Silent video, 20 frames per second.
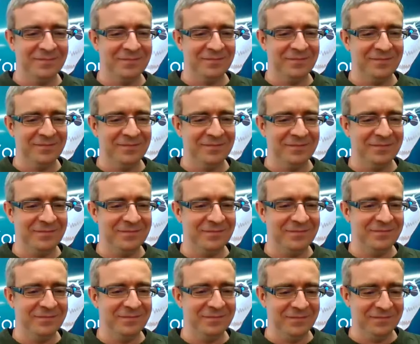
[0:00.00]

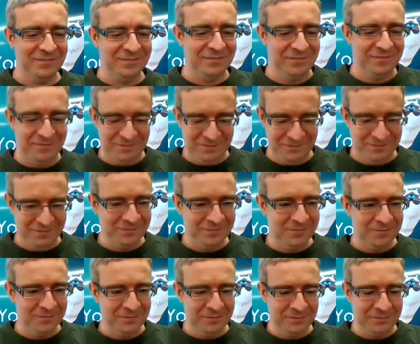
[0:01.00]

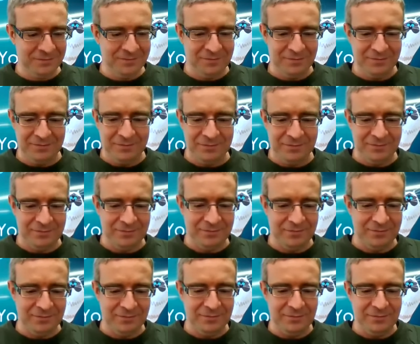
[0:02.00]

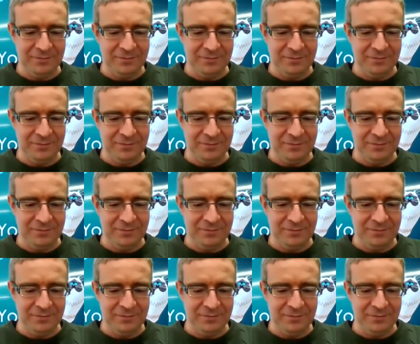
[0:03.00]
No one is speaking in this clip.